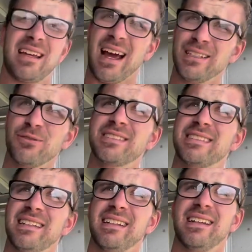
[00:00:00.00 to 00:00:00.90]
and our
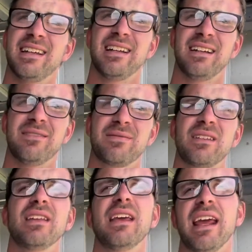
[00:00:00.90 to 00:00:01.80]
DA's over
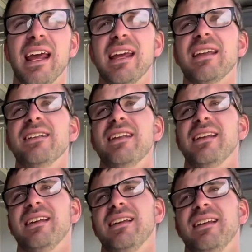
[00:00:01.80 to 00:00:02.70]
3,000. I mean, it's not like we
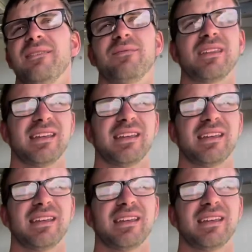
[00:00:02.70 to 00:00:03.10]
got good air.